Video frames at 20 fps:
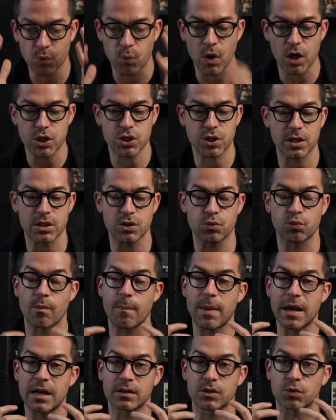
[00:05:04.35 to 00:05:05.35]
watch that has
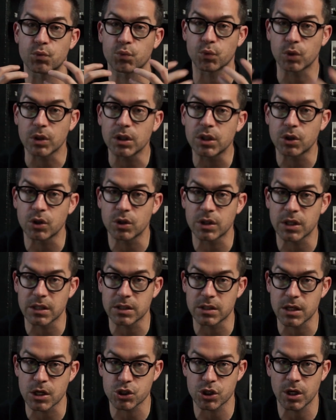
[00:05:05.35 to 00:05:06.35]
remained in really good
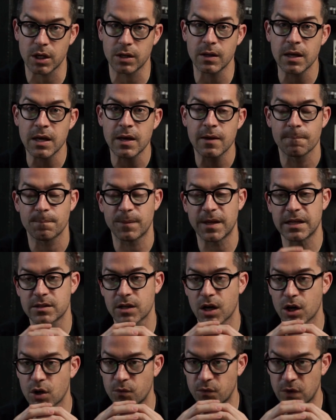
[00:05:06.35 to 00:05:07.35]
condition. It's
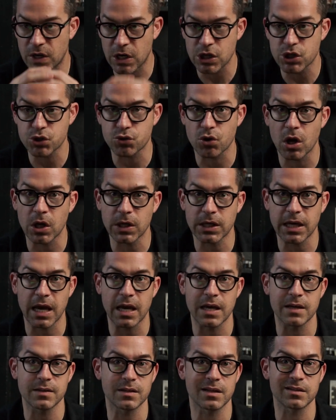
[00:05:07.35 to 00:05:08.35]
got a very strong
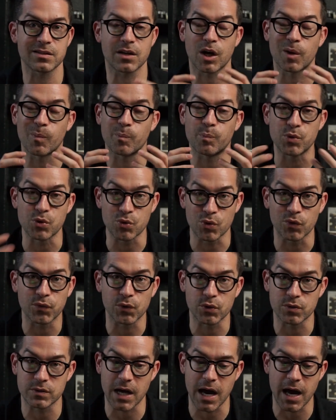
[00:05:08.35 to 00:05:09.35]
case, it's got a
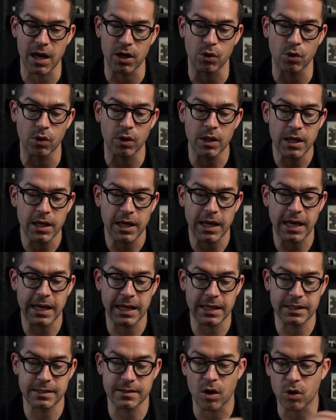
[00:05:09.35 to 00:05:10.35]
beautiful dial, and
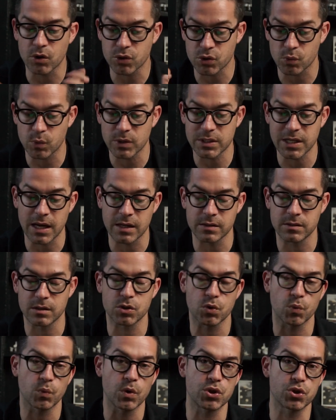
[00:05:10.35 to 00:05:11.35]
it also retains
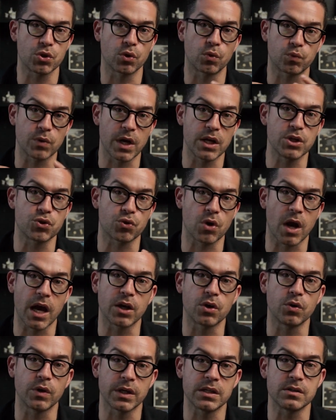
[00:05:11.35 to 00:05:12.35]
its original red
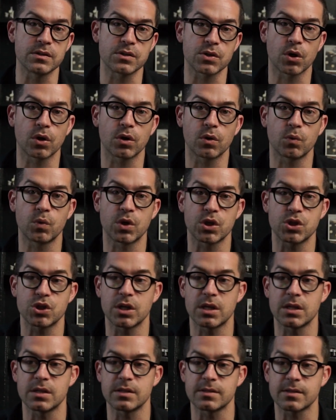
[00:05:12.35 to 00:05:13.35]
triangle insert,
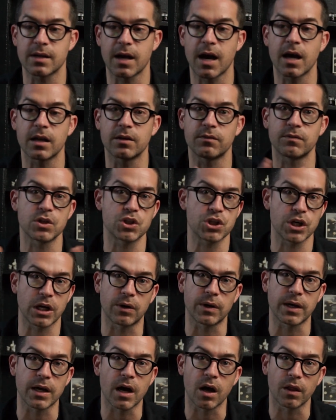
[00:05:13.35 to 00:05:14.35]
which is kind of the
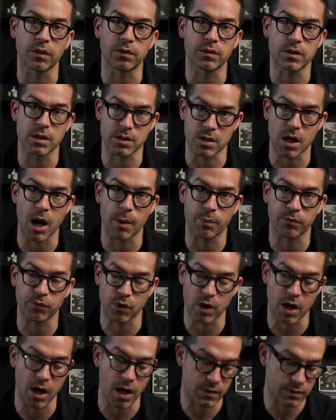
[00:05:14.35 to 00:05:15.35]
cherry on the top
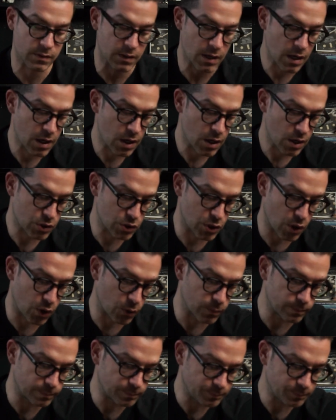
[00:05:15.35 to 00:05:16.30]
for us. So